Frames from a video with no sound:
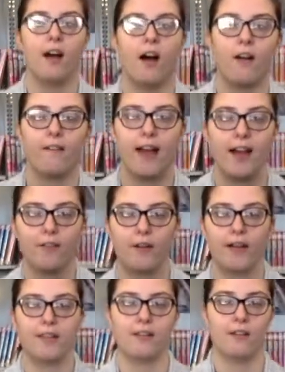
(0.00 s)
All right,
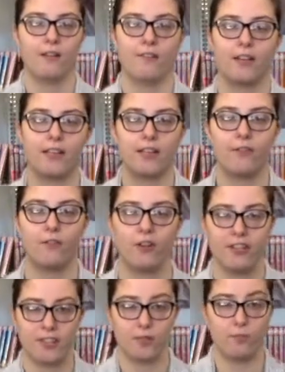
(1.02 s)
everyone, we're gonna go for
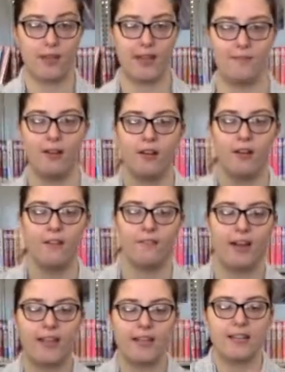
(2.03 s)
a swim.
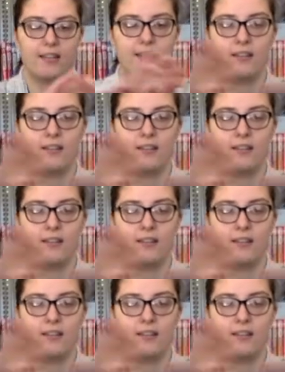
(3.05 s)
Ready?